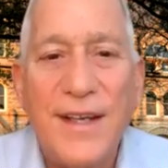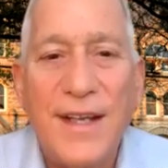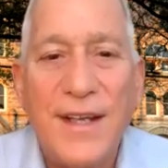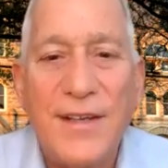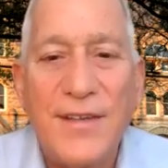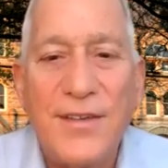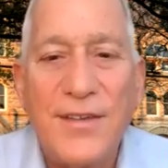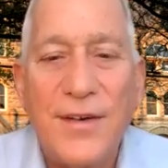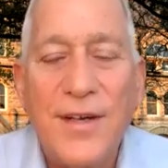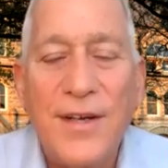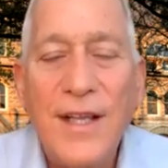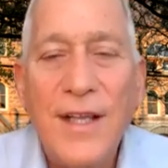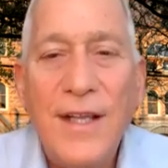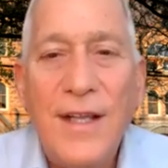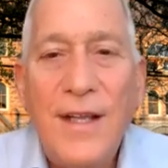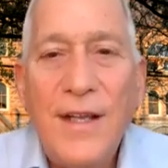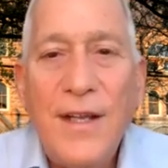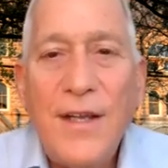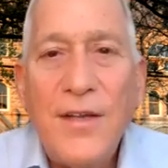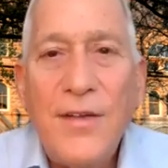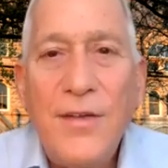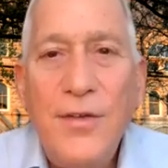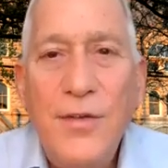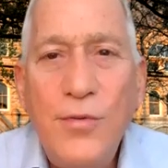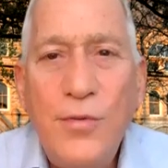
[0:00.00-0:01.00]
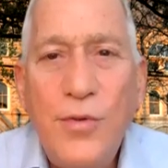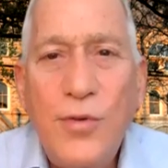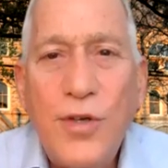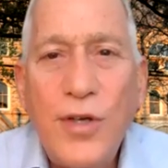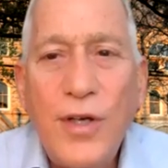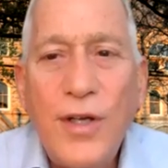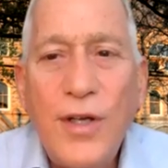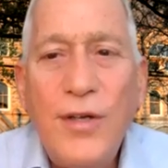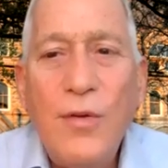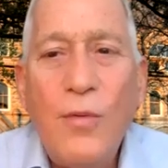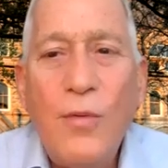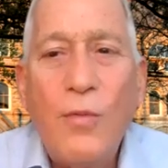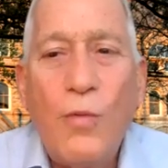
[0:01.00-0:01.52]
enter. You
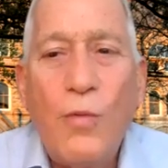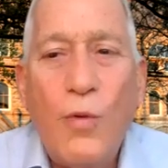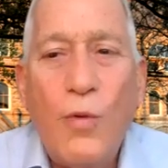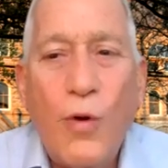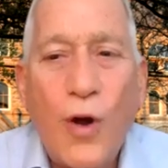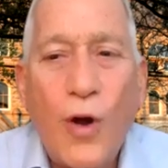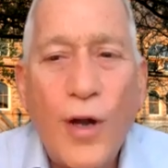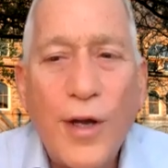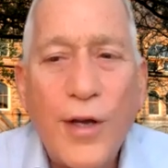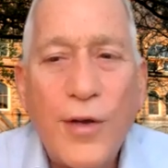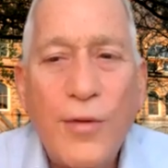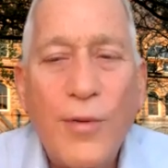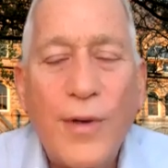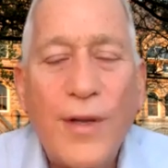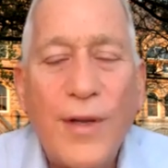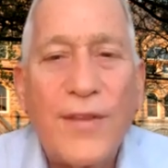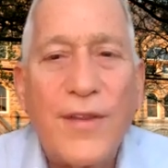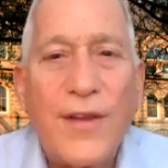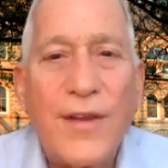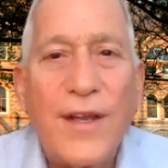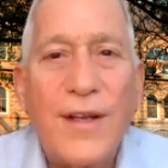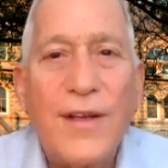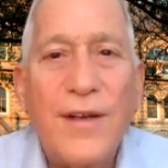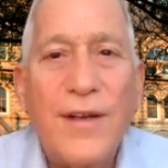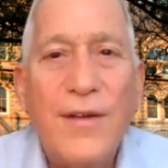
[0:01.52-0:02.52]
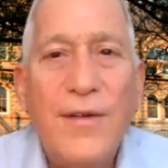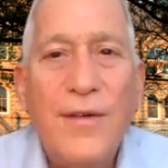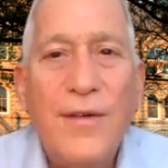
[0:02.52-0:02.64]
could work with it